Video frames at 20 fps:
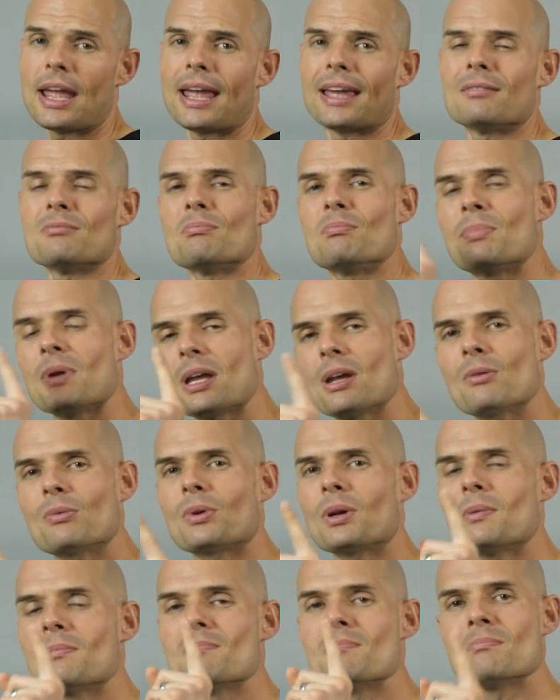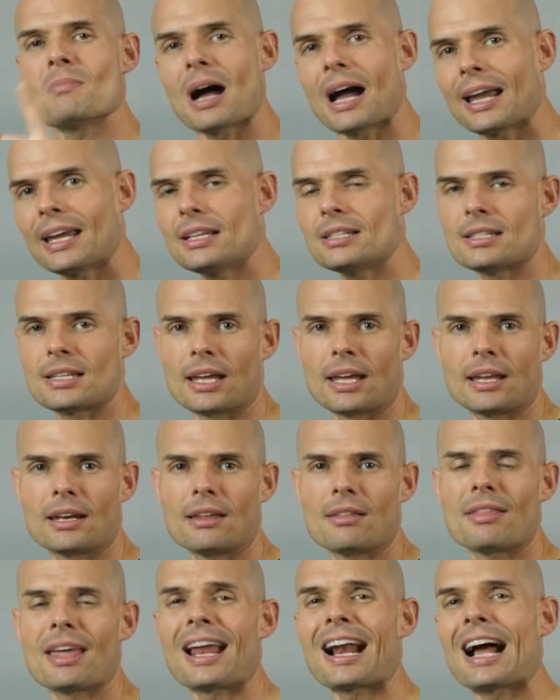and be
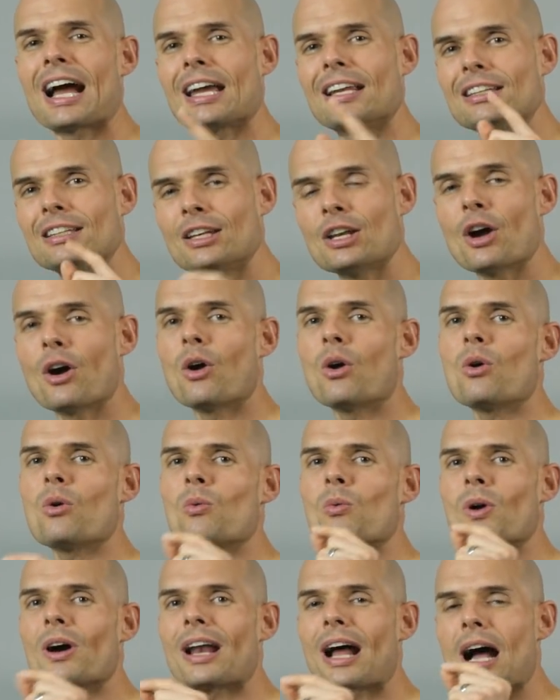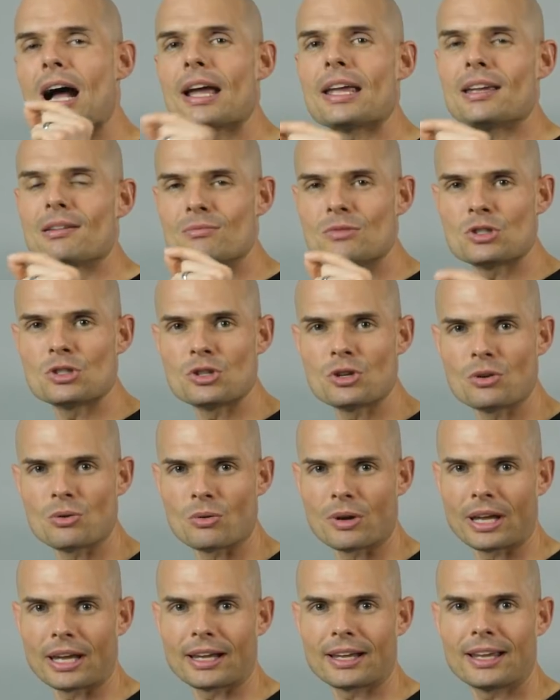reminded that I know what I am
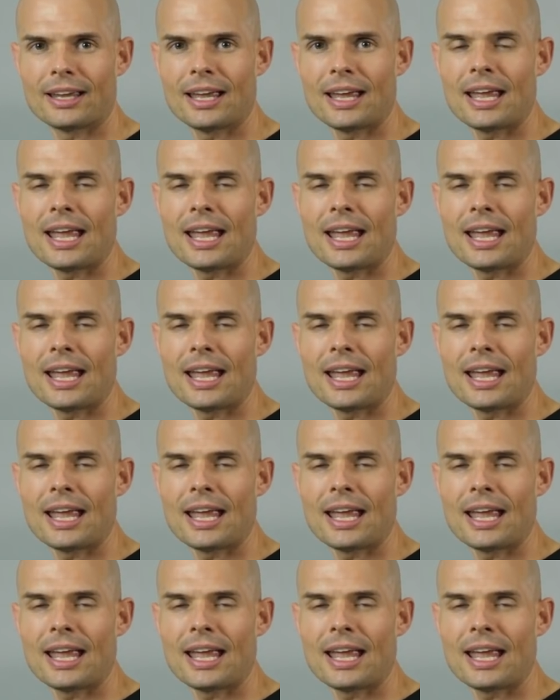doing,